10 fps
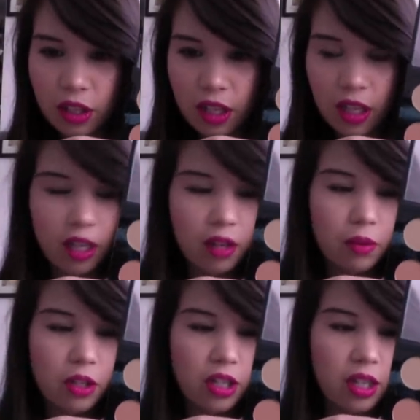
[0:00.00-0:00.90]
which
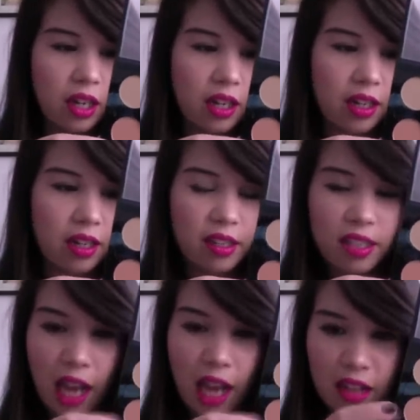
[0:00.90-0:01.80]
is kind
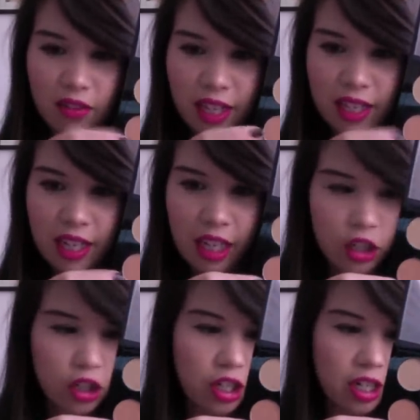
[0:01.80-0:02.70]
of like
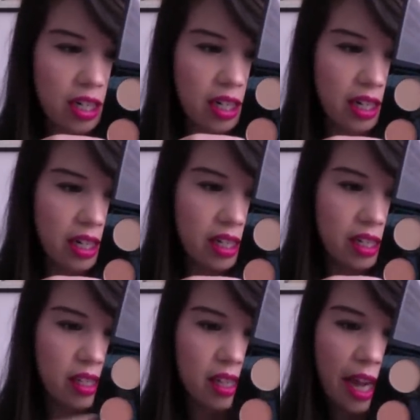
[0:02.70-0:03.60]
texture,
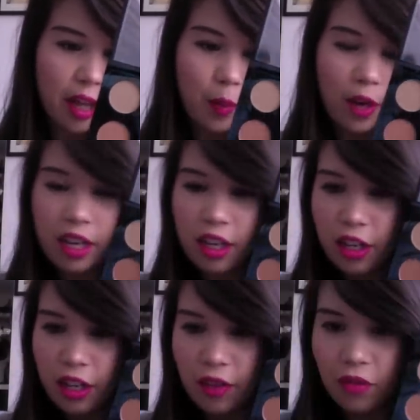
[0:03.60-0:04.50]
Style Predator, and
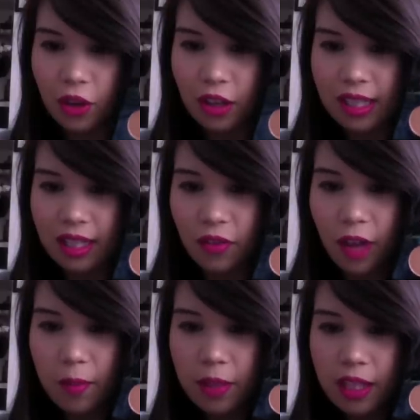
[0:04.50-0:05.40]
Furiously
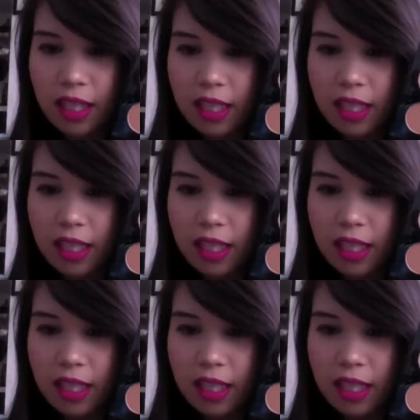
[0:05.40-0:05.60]
Fabulous.